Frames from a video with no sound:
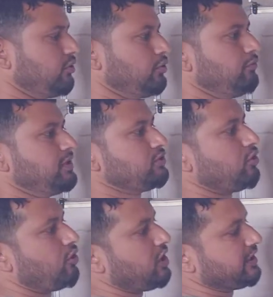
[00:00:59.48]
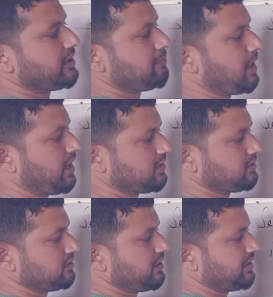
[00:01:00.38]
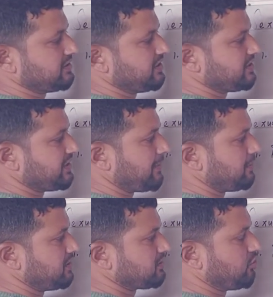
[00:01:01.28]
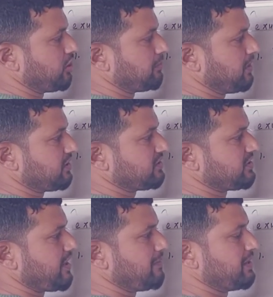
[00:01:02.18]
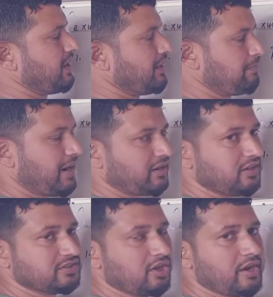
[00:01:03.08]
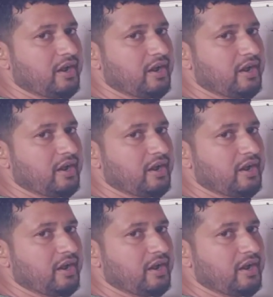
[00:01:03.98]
to which all other parts, that is the sepals, carpel, stamen and petals are